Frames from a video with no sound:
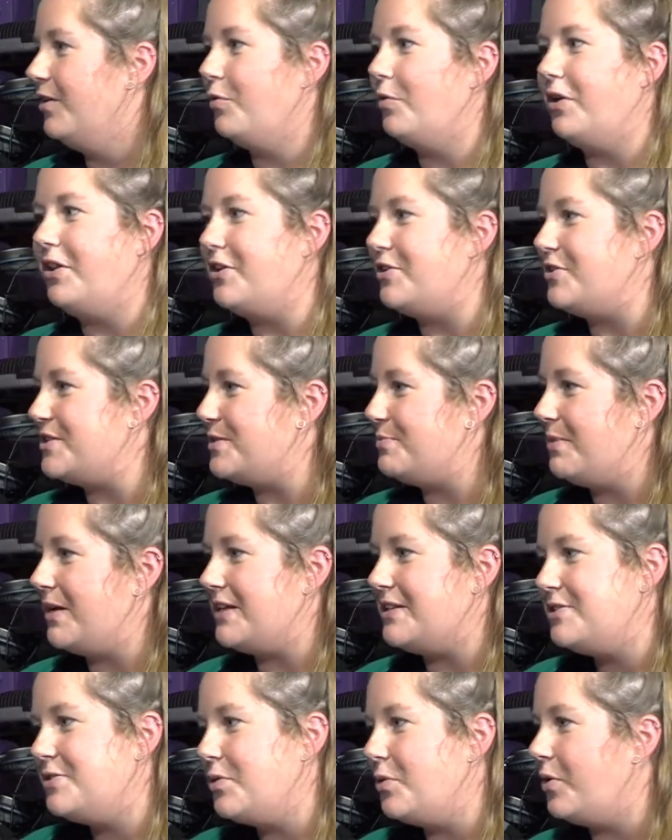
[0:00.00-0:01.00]
Whether it's
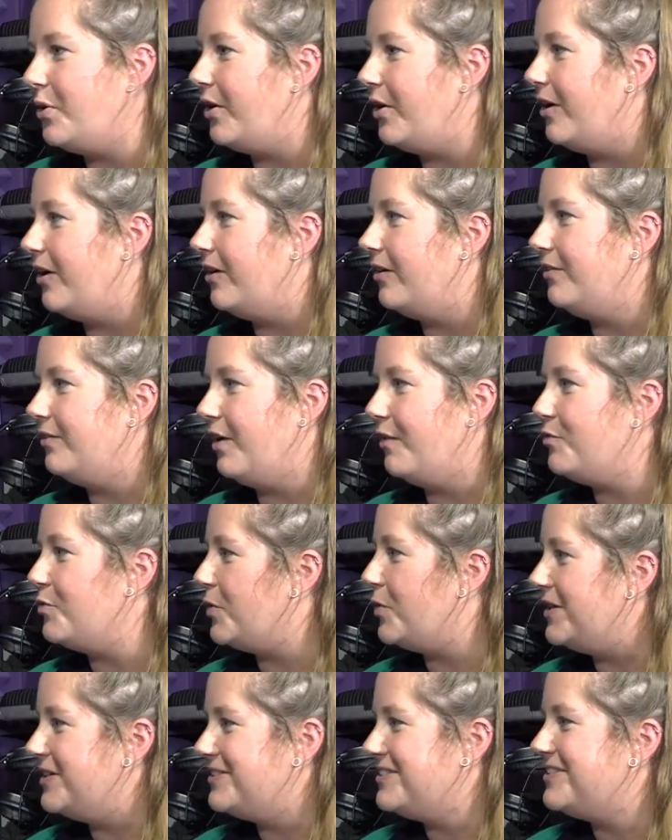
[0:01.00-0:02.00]
pets or loved
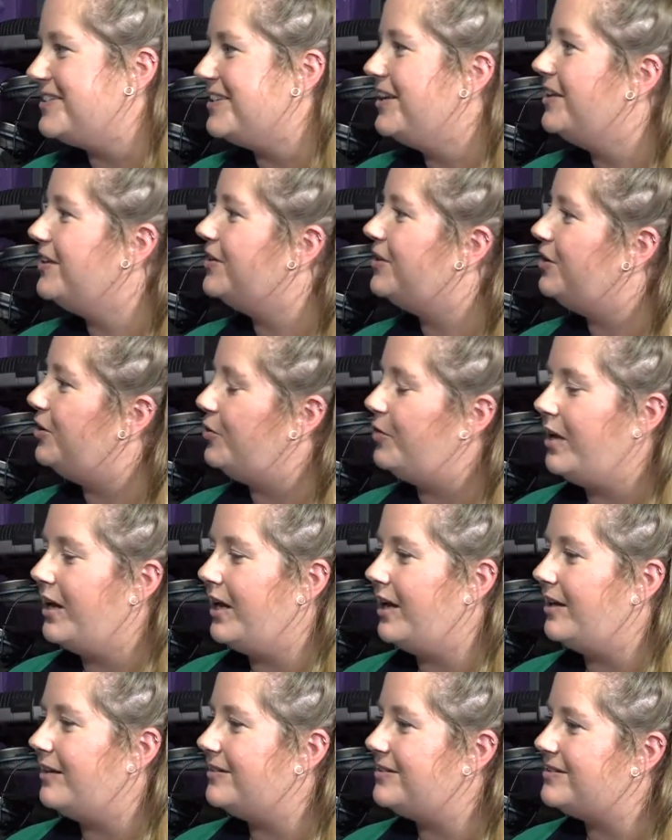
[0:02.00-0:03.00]
ones, you
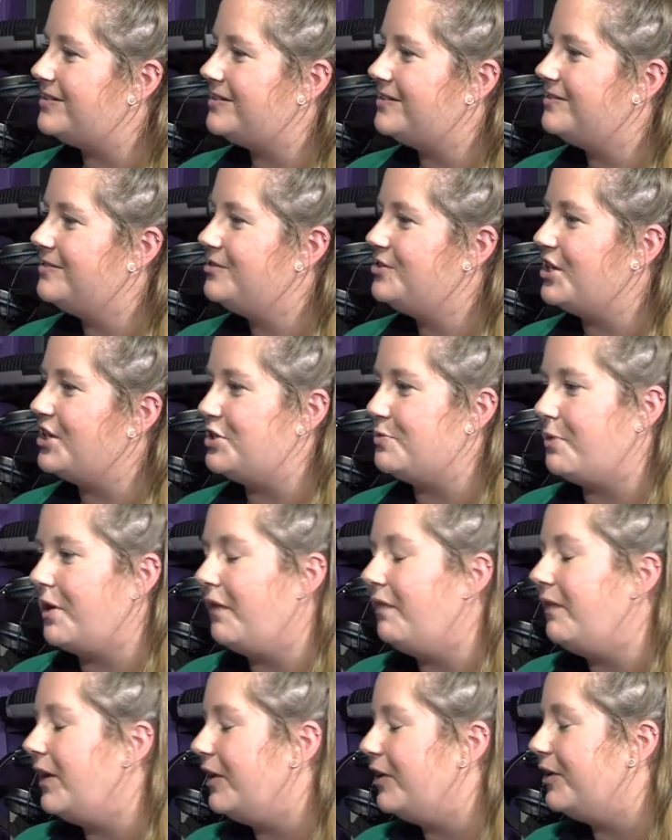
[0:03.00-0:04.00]
can't change your
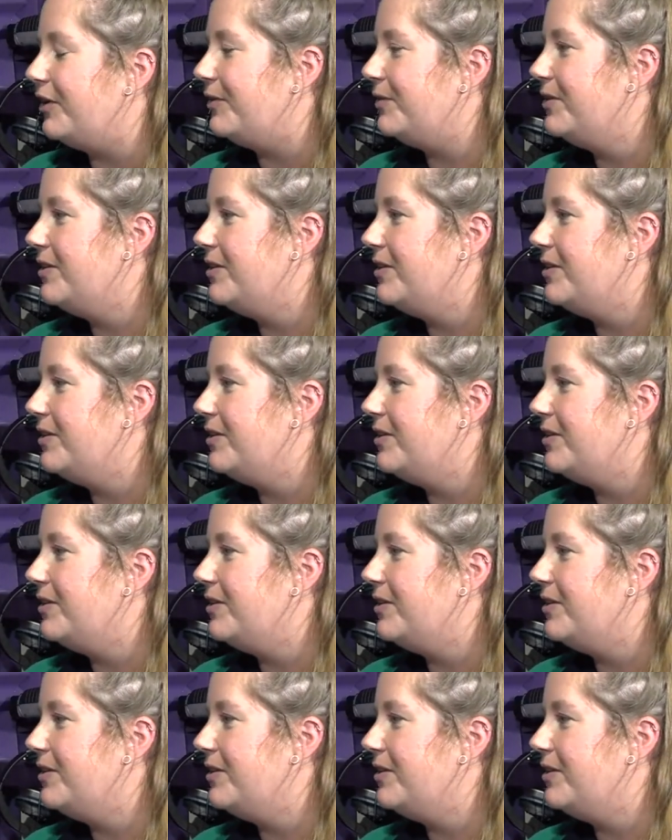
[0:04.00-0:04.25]
mind later.